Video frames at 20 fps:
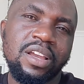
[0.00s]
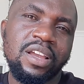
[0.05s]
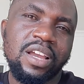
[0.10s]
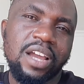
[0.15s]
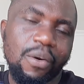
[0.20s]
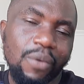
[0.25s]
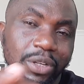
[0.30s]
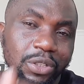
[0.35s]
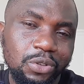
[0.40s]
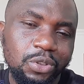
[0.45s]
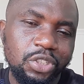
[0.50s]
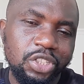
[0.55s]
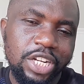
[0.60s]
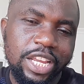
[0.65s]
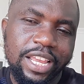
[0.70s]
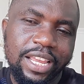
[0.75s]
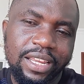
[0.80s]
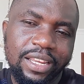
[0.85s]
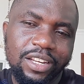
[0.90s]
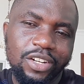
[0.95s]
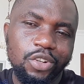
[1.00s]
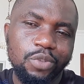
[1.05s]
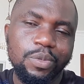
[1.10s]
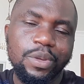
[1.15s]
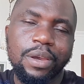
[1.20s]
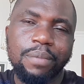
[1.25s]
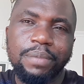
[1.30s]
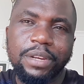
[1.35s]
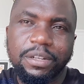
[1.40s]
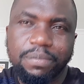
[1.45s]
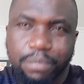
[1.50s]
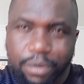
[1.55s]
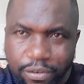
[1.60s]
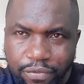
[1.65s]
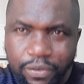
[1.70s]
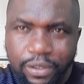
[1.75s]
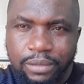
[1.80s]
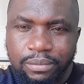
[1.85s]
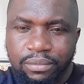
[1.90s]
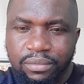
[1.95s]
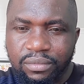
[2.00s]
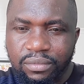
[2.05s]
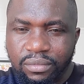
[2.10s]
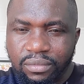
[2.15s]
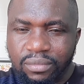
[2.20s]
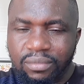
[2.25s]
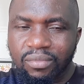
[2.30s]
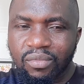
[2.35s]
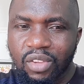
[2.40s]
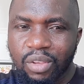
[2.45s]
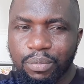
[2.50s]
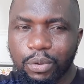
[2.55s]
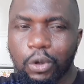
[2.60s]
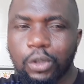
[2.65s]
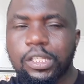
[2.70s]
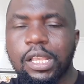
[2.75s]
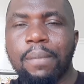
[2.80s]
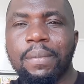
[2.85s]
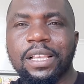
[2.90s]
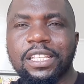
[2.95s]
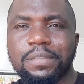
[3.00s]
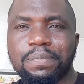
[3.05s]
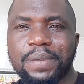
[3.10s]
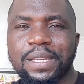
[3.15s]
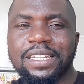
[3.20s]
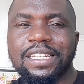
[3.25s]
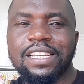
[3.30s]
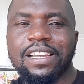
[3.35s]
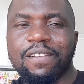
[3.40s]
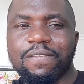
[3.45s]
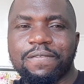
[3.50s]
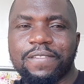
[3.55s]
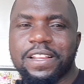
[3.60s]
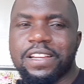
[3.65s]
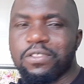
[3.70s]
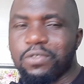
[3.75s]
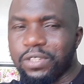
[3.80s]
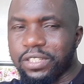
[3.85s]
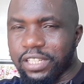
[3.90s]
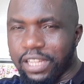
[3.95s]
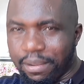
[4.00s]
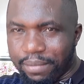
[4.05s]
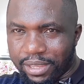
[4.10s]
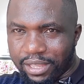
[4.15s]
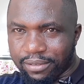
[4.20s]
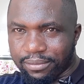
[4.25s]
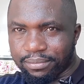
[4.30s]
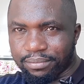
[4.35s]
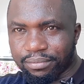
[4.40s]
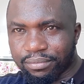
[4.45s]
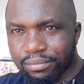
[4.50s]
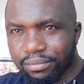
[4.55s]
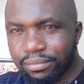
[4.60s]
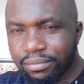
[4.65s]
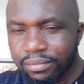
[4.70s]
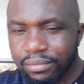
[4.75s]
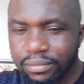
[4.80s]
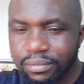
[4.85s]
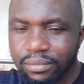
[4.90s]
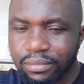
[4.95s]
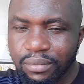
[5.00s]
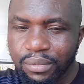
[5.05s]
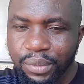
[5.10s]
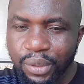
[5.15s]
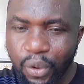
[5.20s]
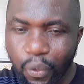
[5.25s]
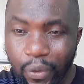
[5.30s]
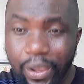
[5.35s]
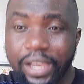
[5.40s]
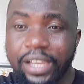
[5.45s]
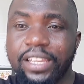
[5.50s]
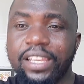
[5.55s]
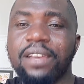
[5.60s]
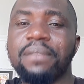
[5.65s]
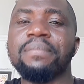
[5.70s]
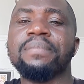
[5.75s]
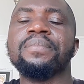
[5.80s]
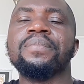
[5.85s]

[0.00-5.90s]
I want to try to be a bit brief because I'm expecting a friend who is coming where I am.